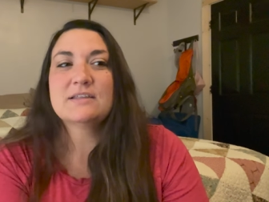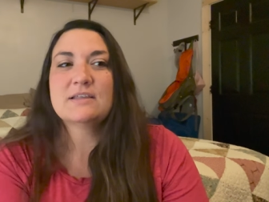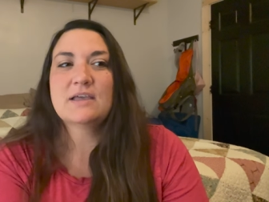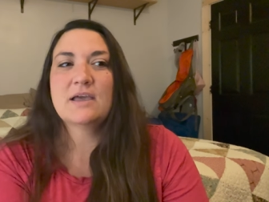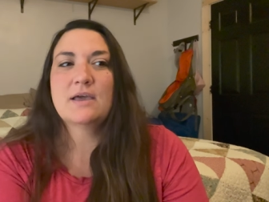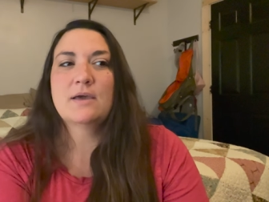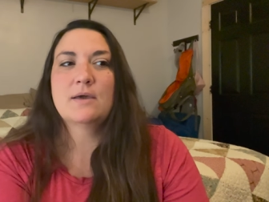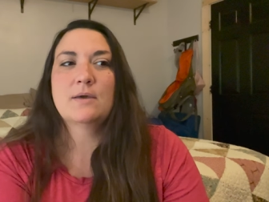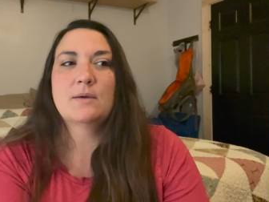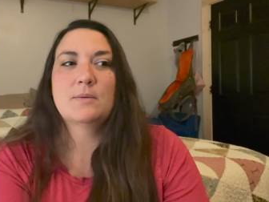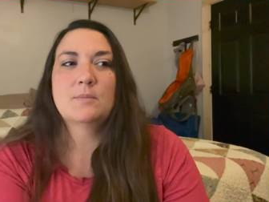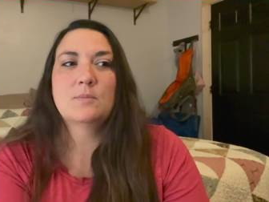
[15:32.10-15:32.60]

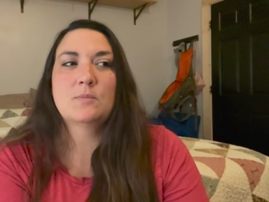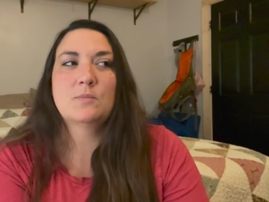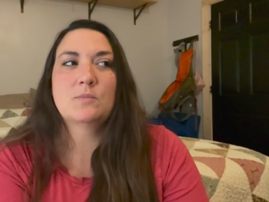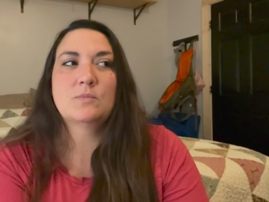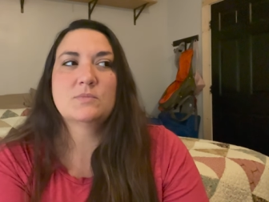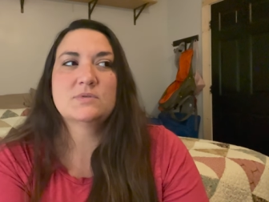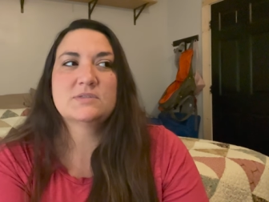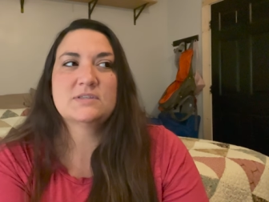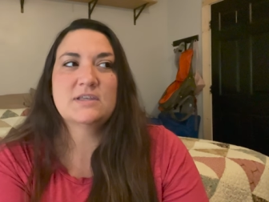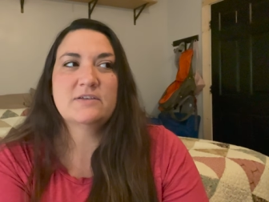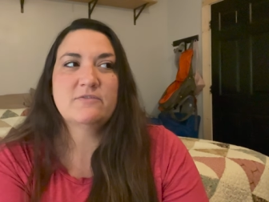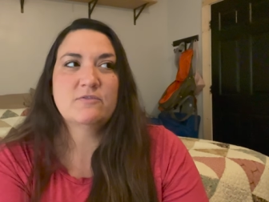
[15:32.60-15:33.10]
Um,
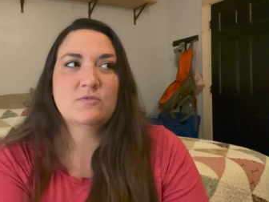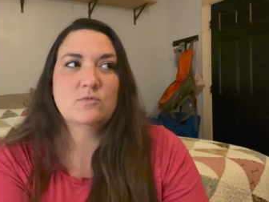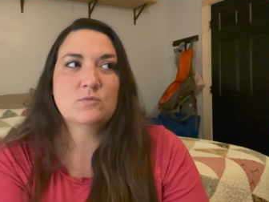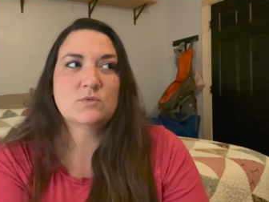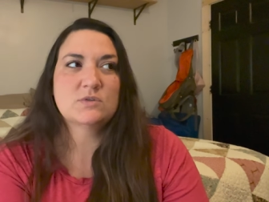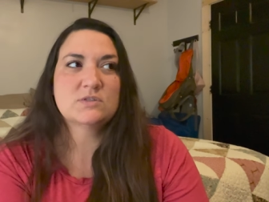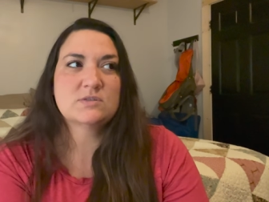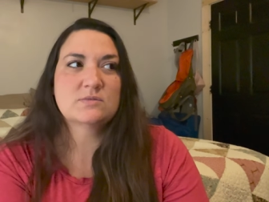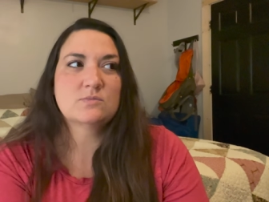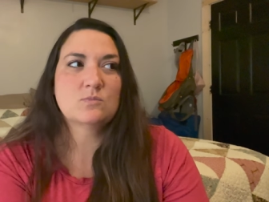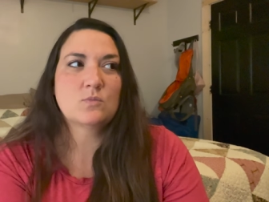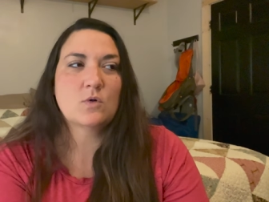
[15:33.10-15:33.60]
Stephen
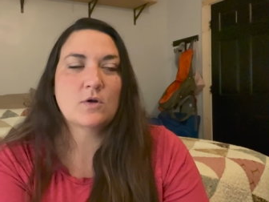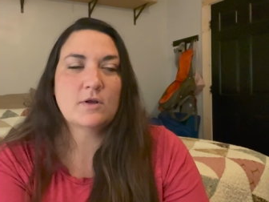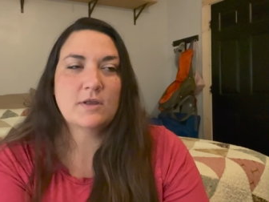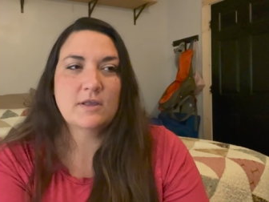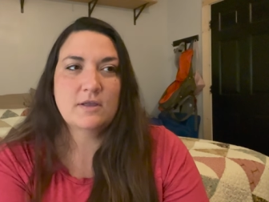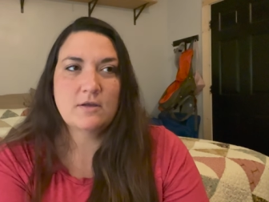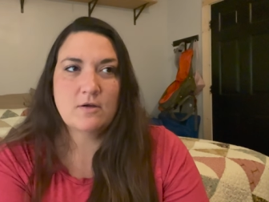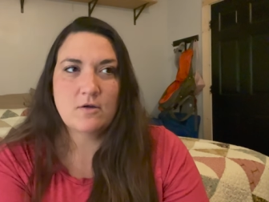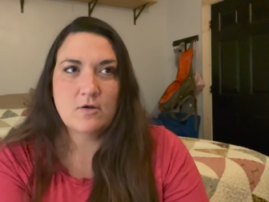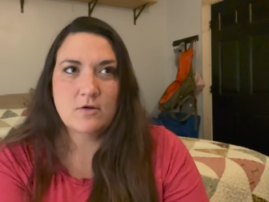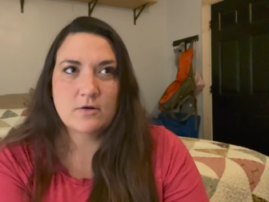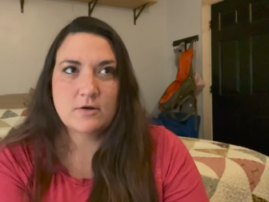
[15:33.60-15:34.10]
was
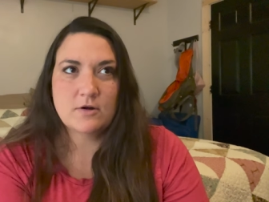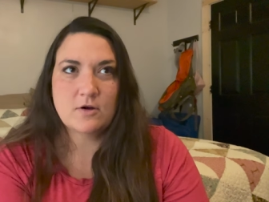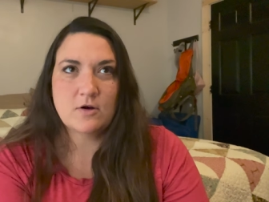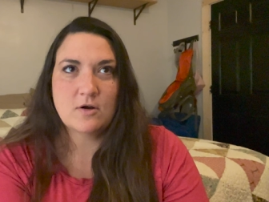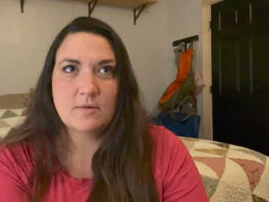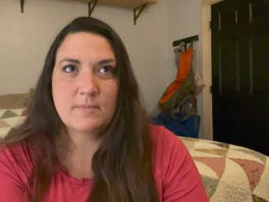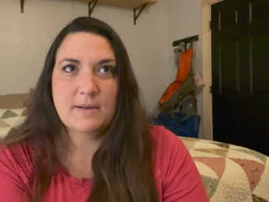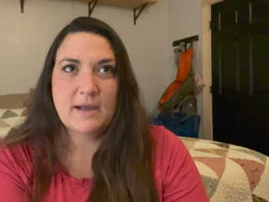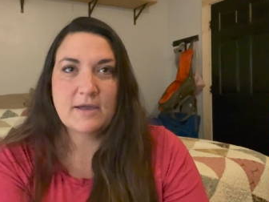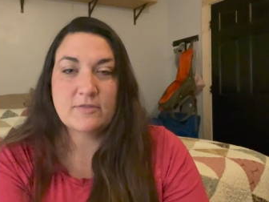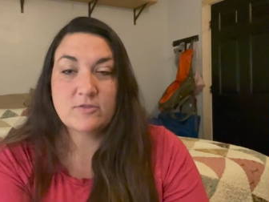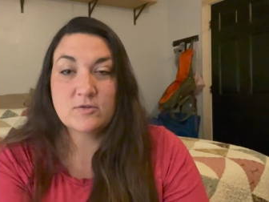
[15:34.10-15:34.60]
working on
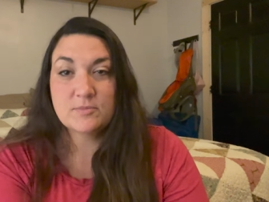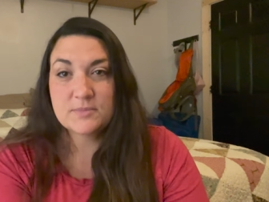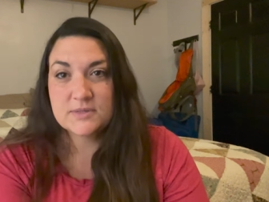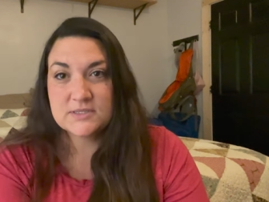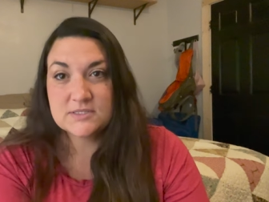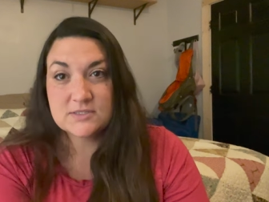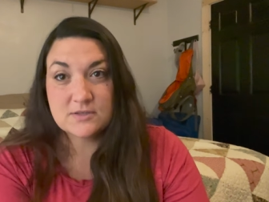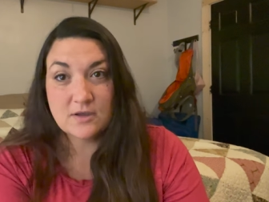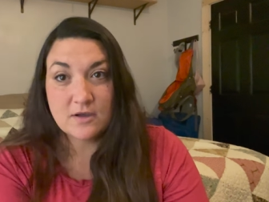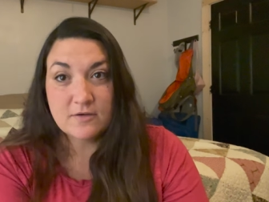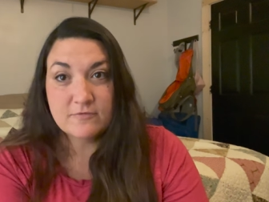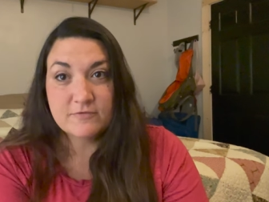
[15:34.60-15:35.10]
our bathroom.
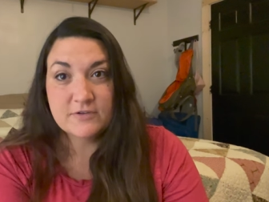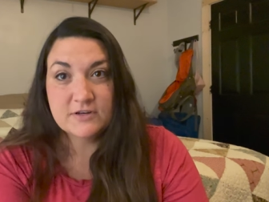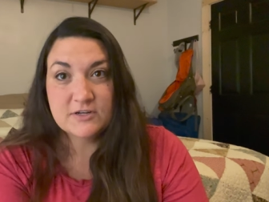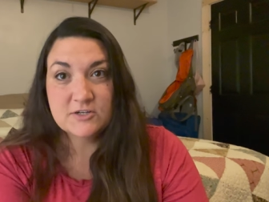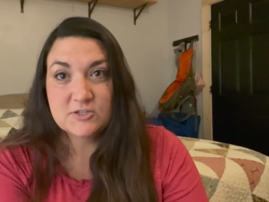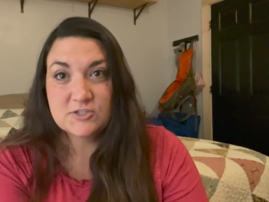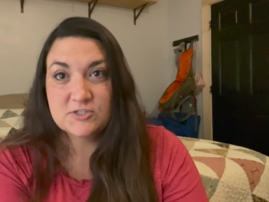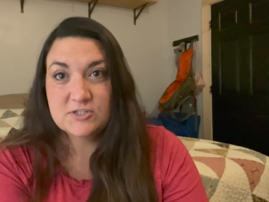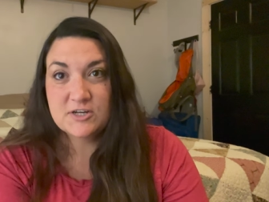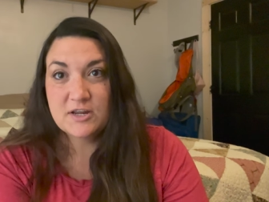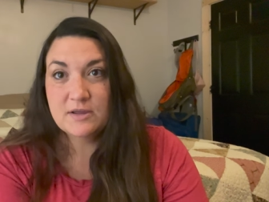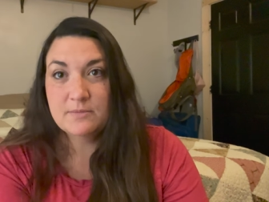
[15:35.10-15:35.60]
It's not
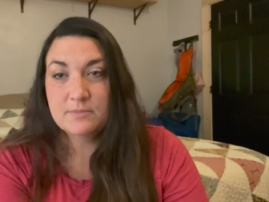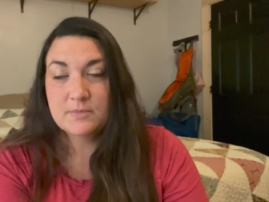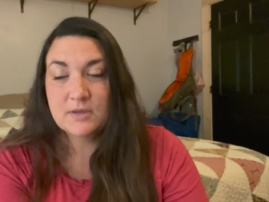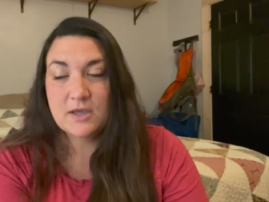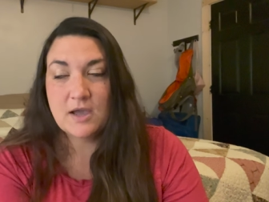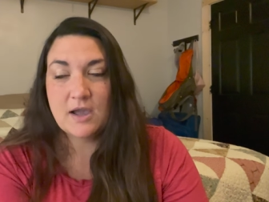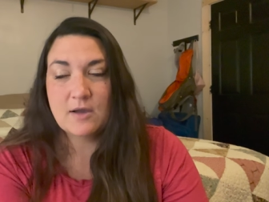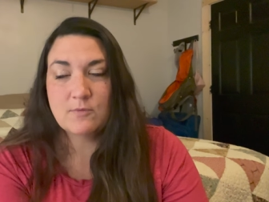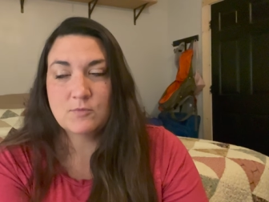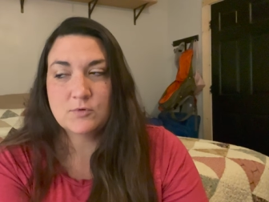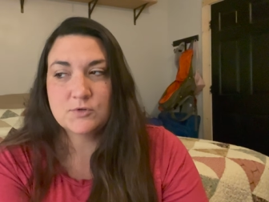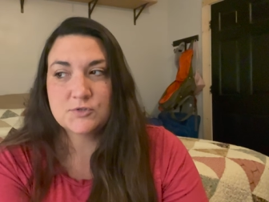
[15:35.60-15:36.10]
finished yet, but
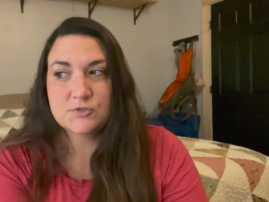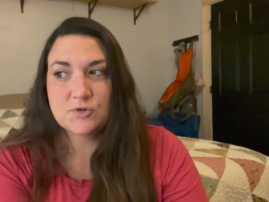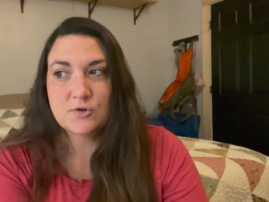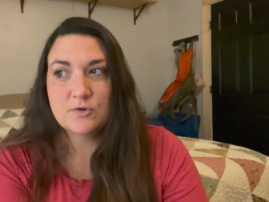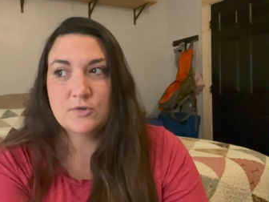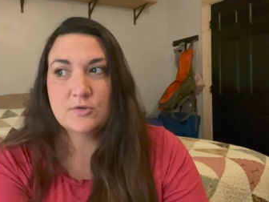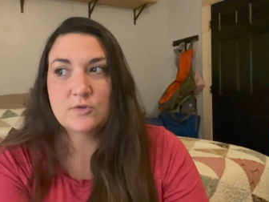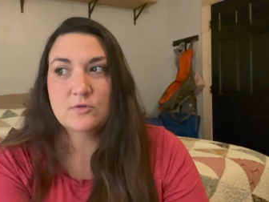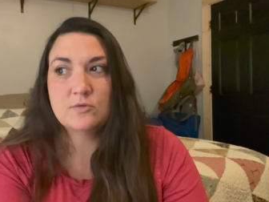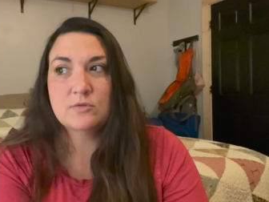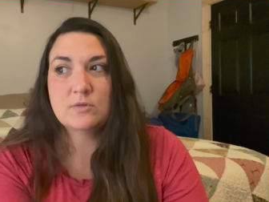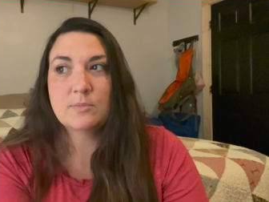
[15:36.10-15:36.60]
I will show
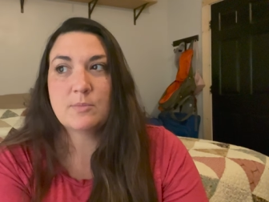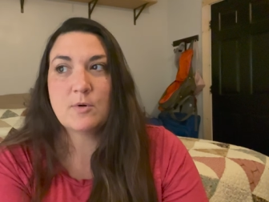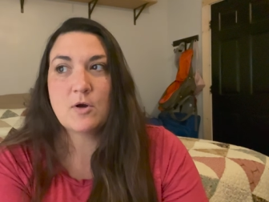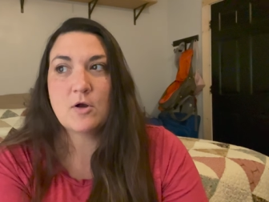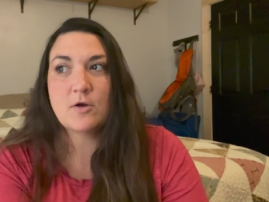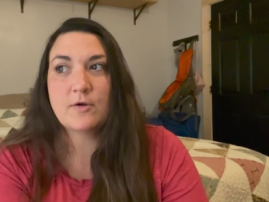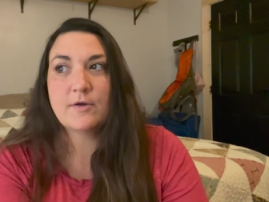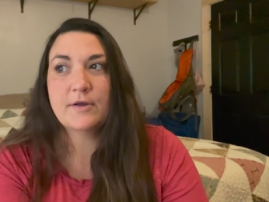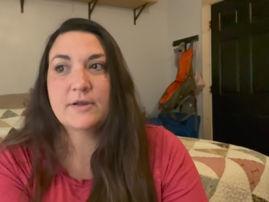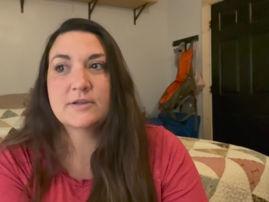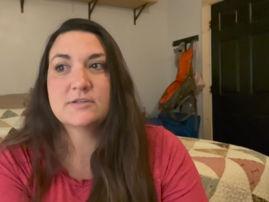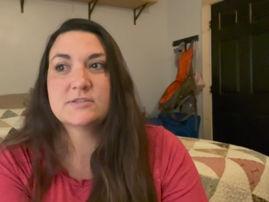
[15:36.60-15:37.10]
you the
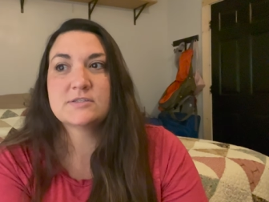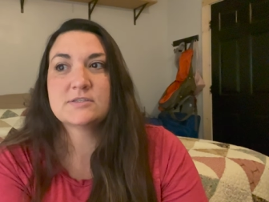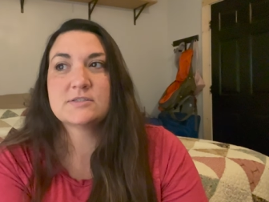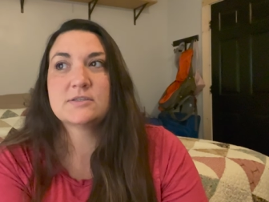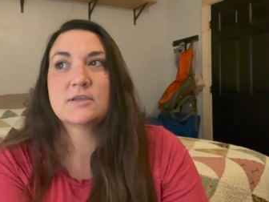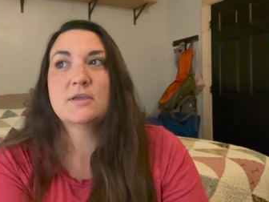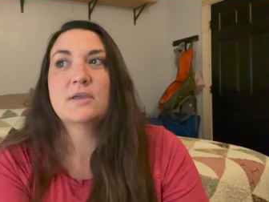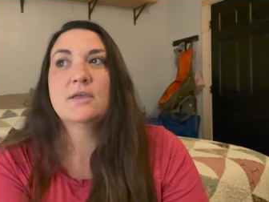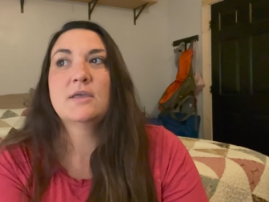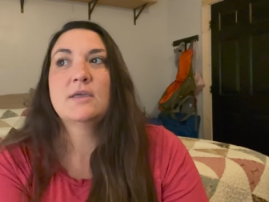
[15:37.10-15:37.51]
progress.